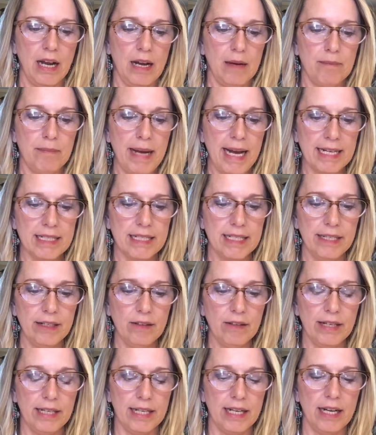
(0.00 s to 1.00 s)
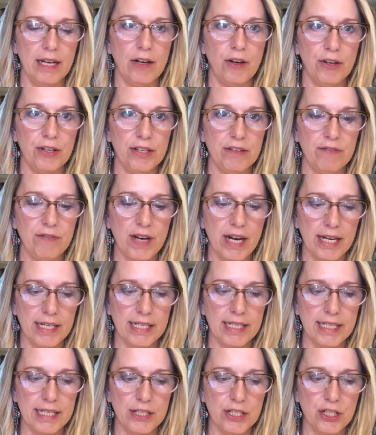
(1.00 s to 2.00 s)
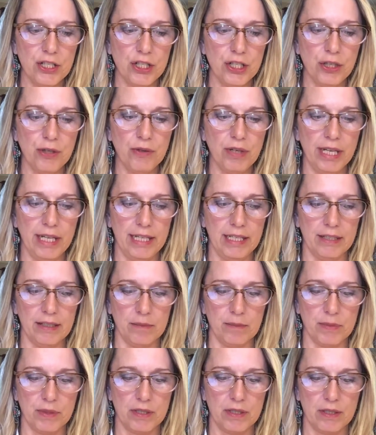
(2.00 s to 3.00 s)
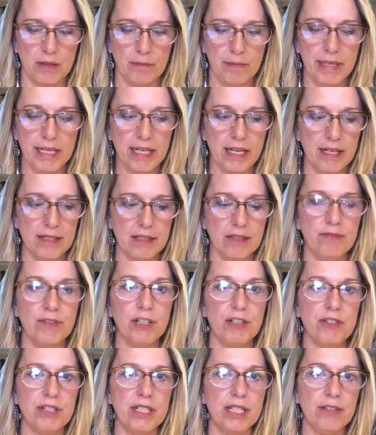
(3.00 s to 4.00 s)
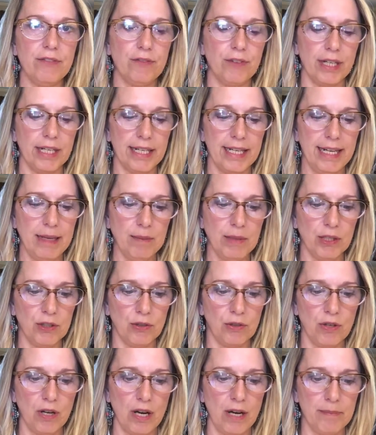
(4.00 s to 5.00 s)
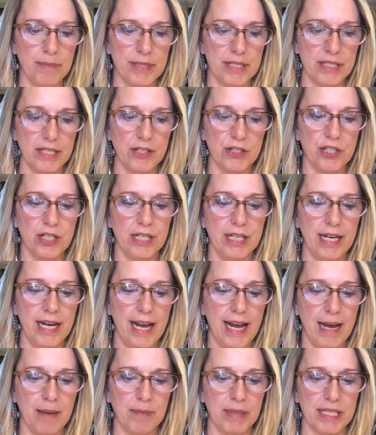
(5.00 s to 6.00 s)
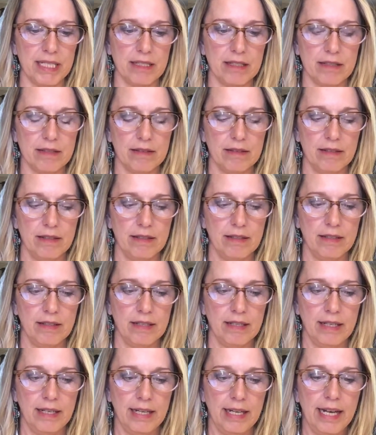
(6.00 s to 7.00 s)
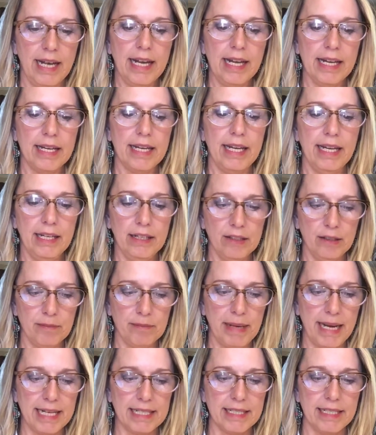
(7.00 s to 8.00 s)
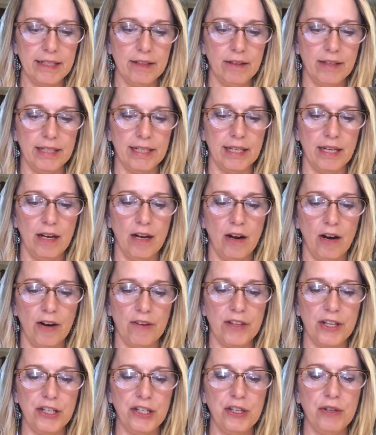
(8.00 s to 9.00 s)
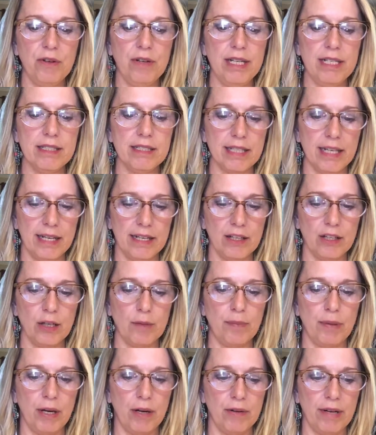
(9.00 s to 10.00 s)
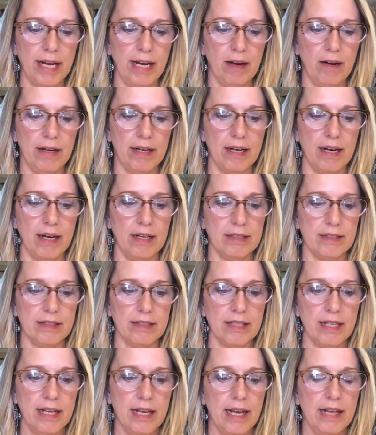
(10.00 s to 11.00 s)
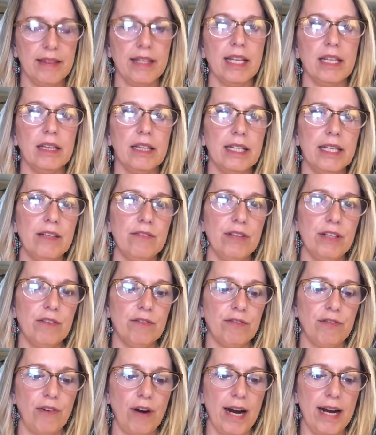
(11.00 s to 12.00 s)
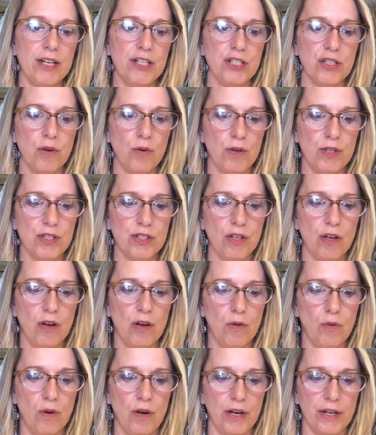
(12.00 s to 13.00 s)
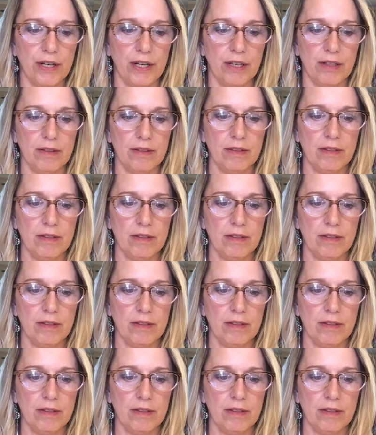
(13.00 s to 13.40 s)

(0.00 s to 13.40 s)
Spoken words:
Bacteria are divided into two kingdoms because of their different chemical composition and habits. Kingdom bacteria are the unicellular prokaryotes that live in fresh or salt water